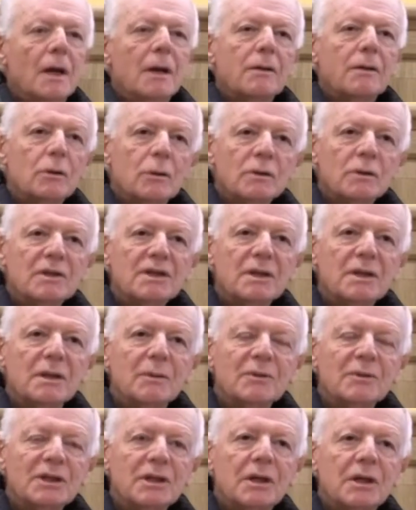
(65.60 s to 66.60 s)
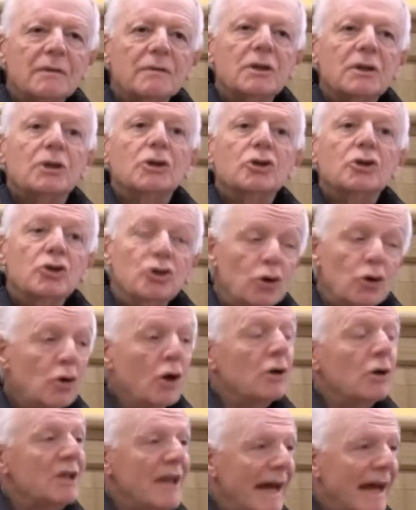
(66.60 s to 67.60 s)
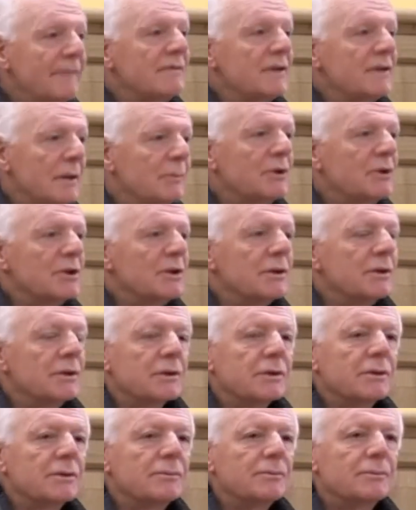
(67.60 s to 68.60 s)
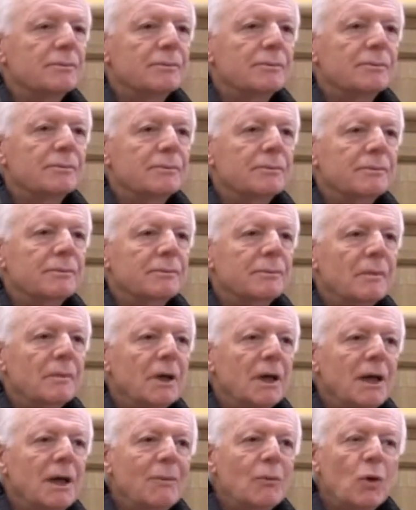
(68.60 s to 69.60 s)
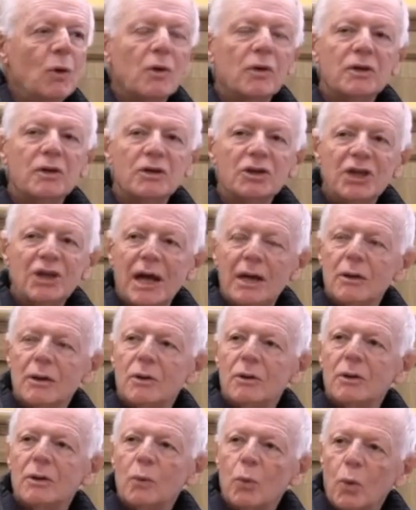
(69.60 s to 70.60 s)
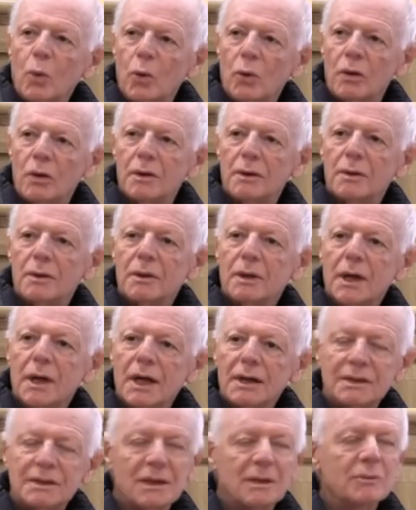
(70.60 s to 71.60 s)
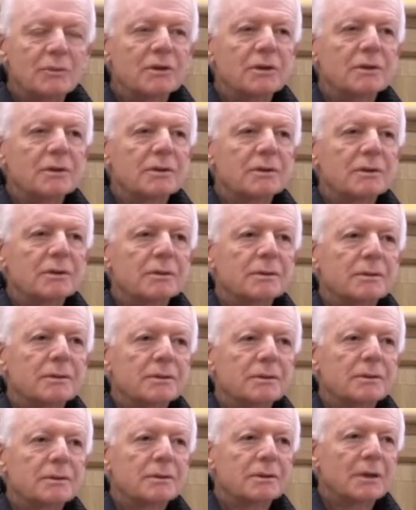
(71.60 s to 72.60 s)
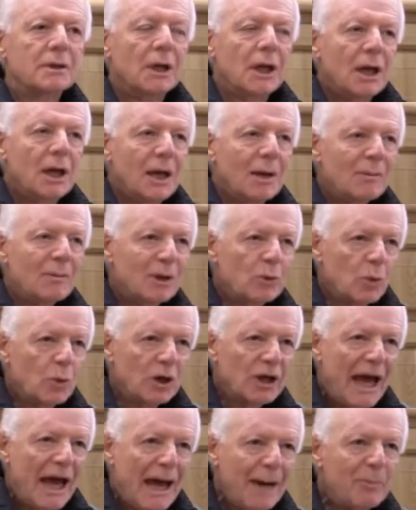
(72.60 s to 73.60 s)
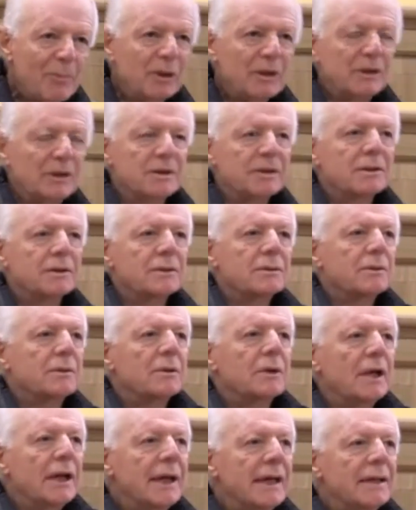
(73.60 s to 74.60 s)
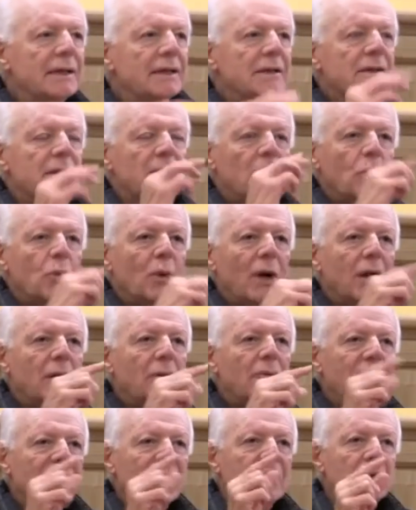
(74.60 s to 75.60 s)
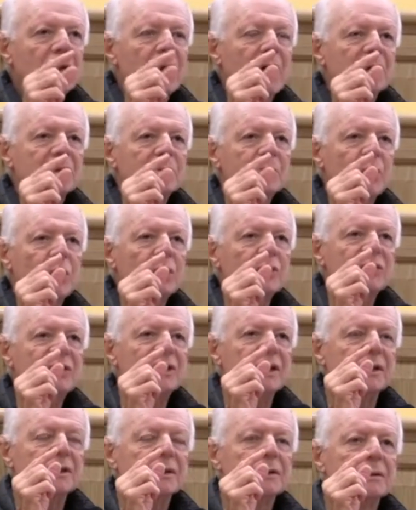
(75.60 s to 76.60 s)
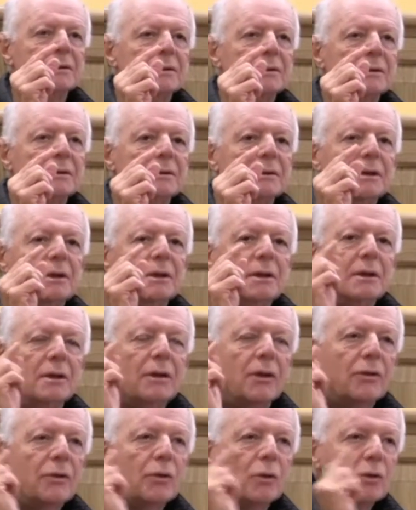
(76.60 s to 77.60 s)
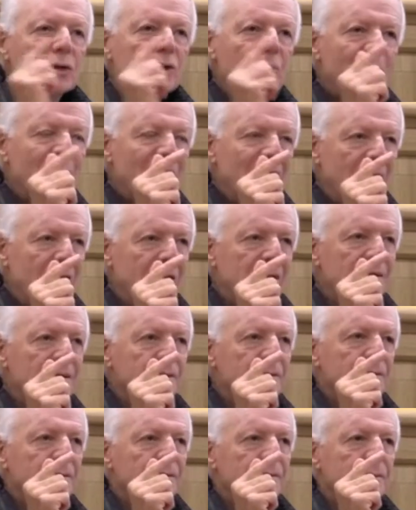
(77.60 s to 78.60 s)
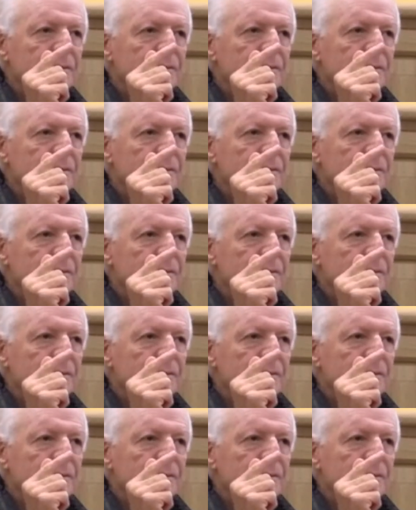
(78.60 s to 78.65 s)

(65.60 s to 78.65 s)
Thoughts in themselves do not have substance, any more than a shadow on the wall has substance. But what happens is a well-recognized process. The thought appears,